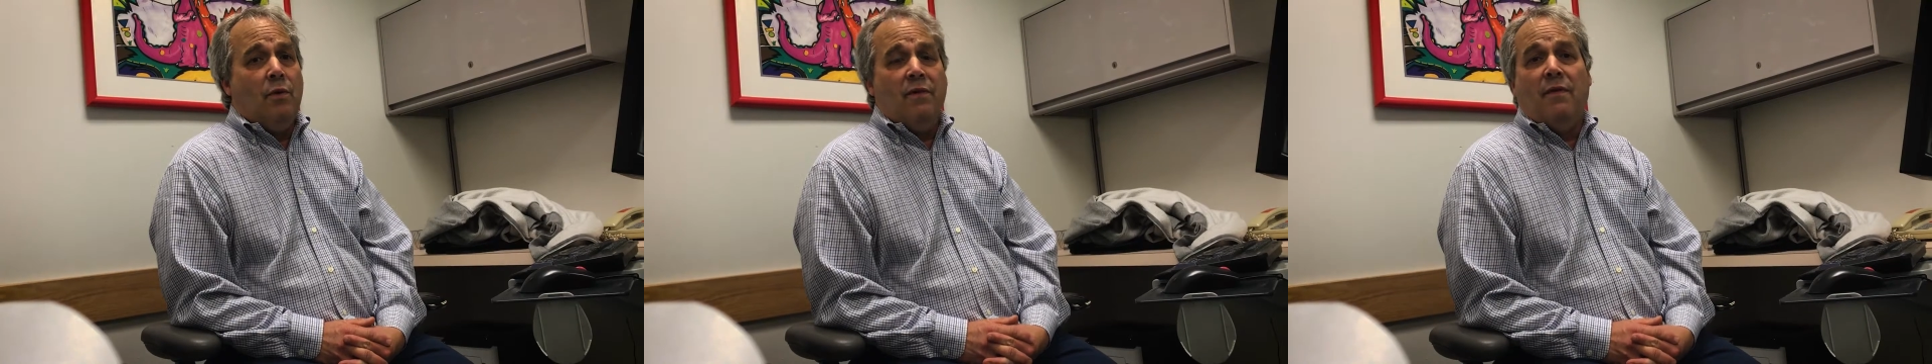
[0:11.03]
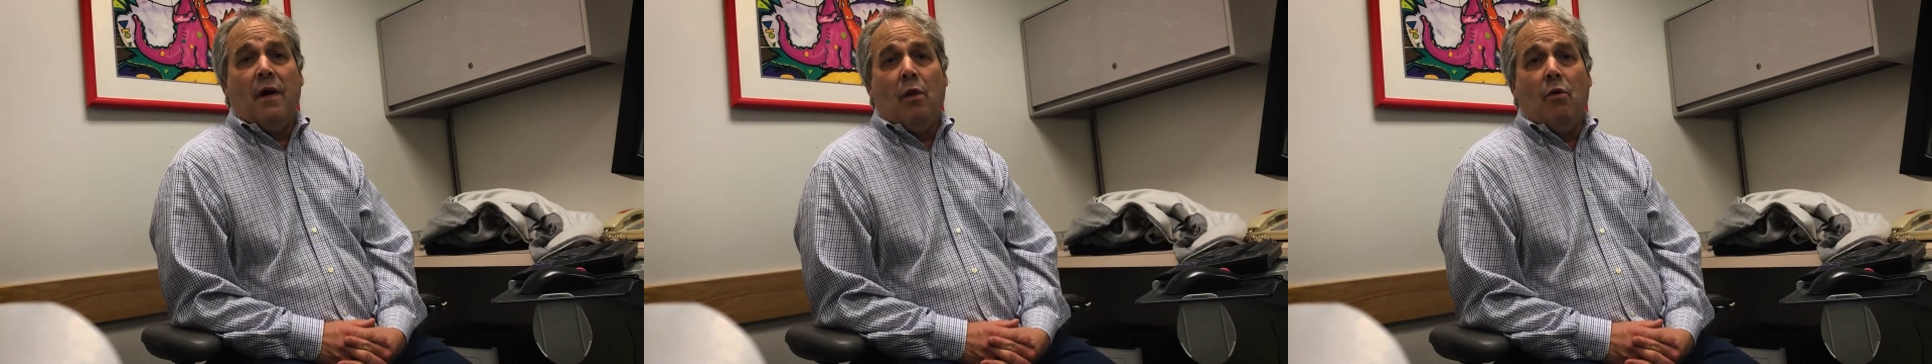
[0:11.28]
We
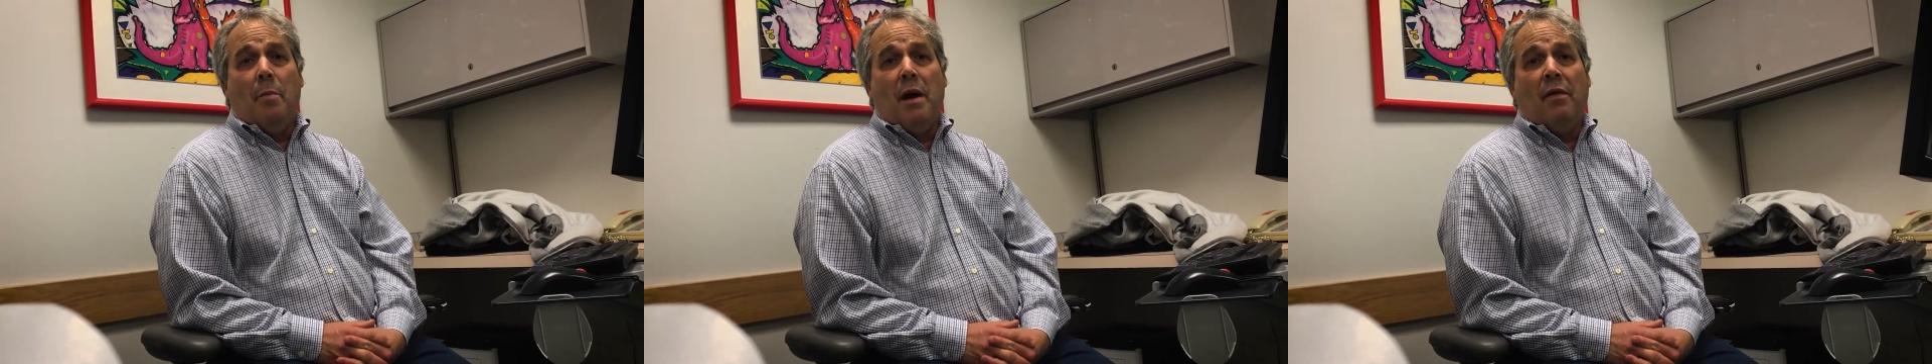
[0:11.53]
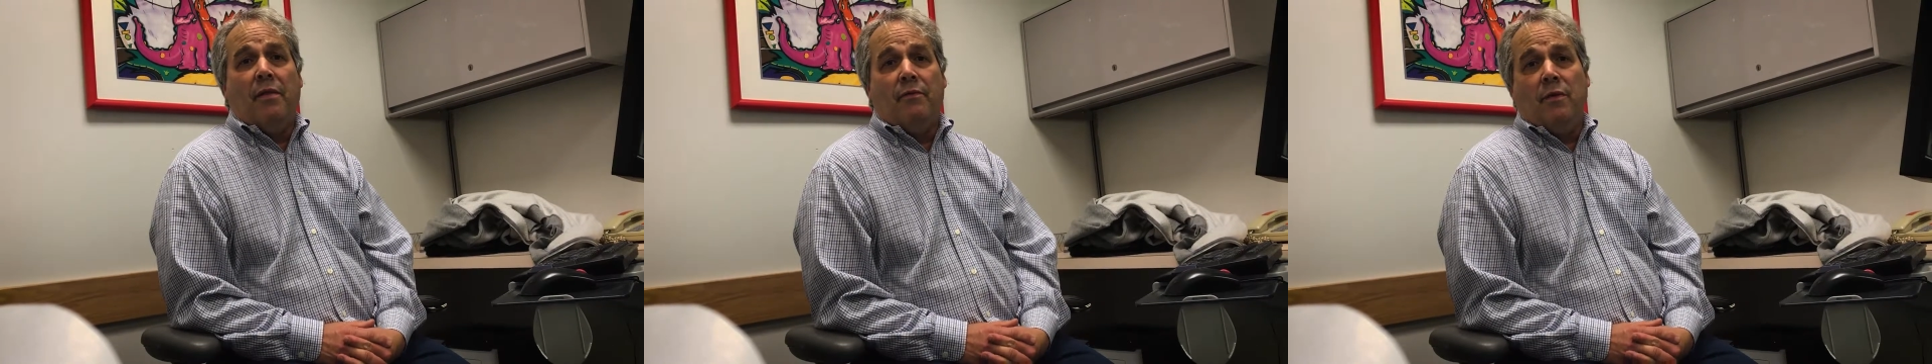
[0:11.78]
follow
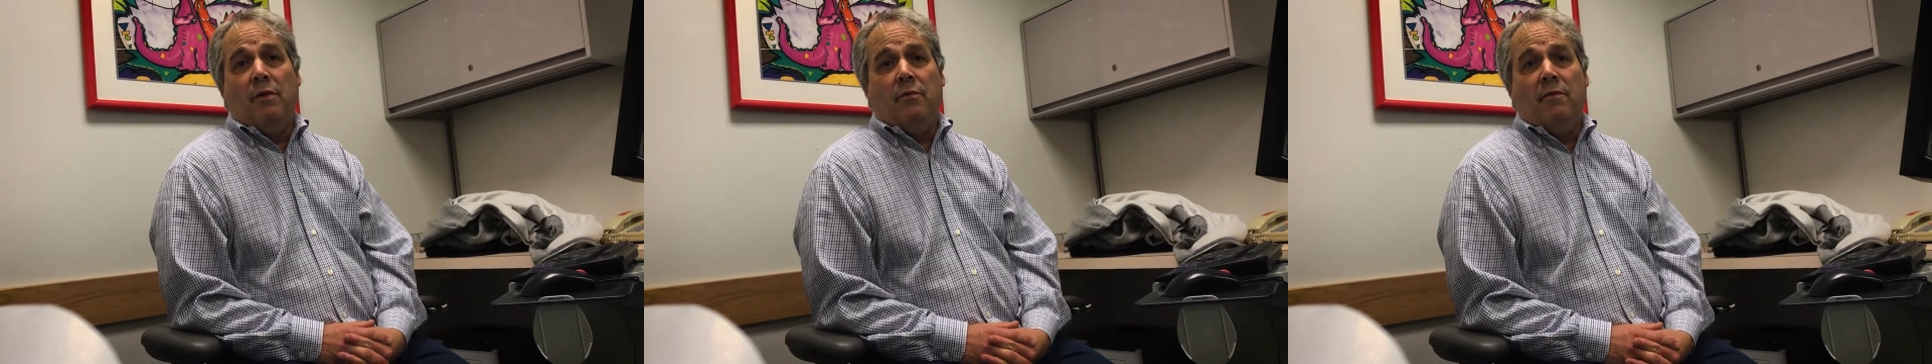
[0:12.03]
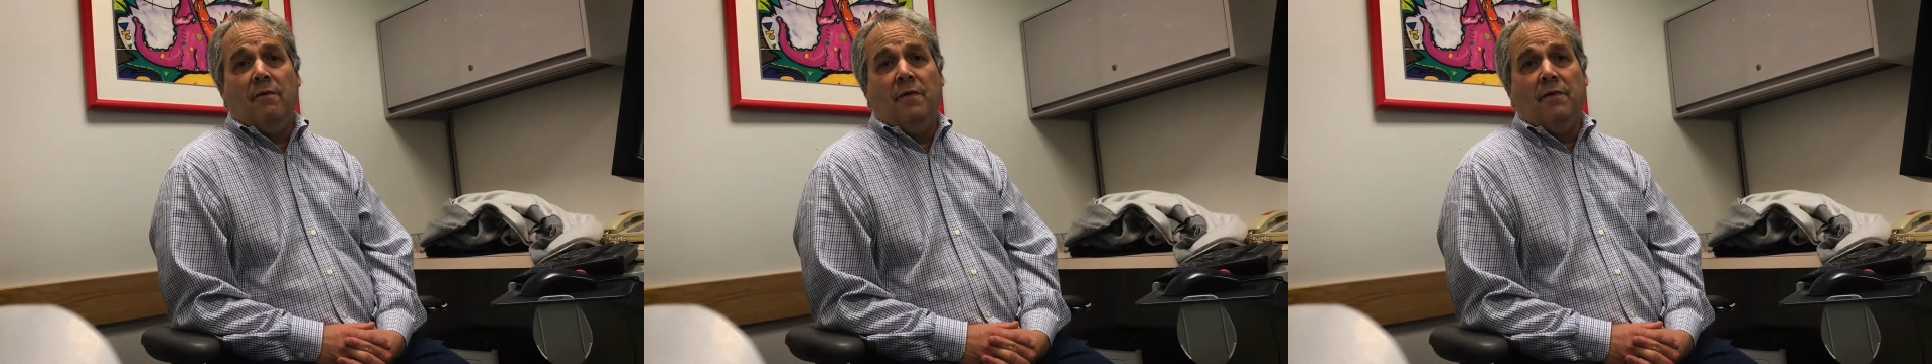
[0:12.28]
about
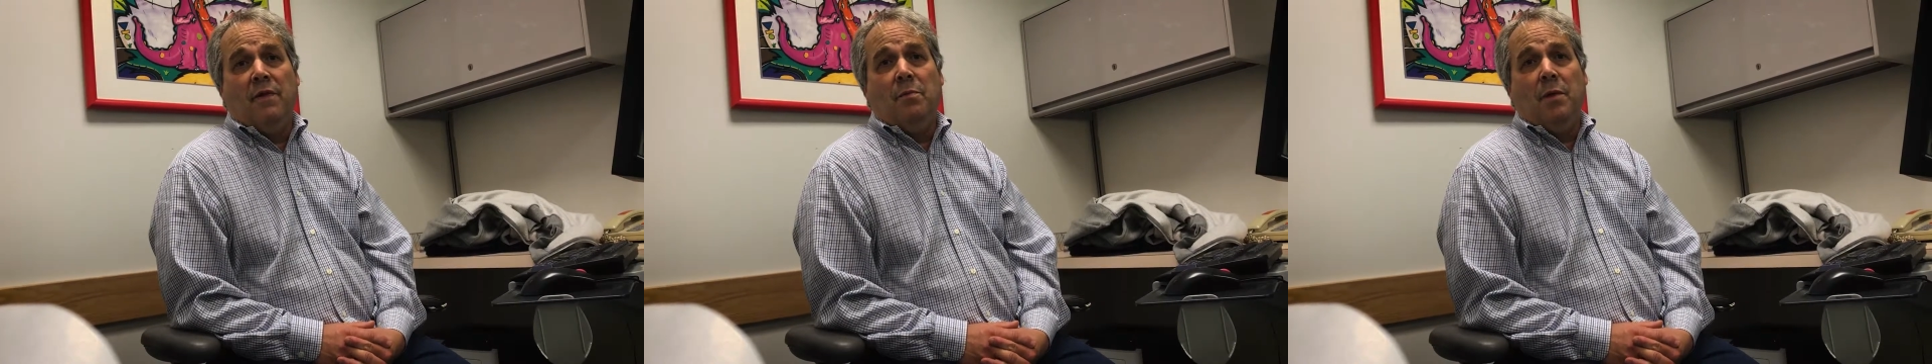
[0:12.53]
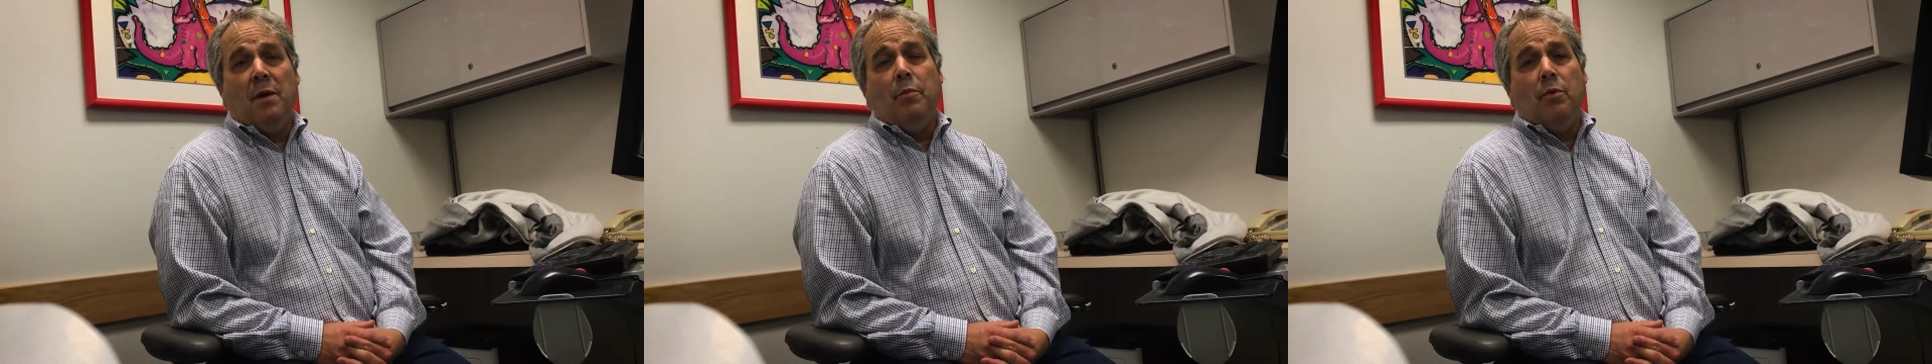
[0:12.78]
350
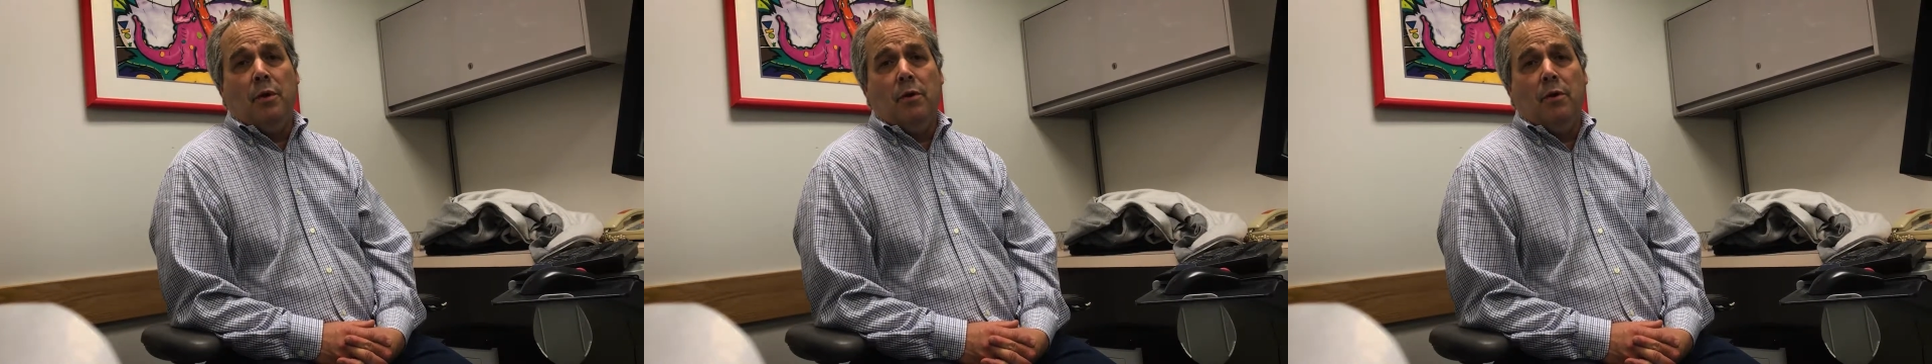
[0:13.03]
people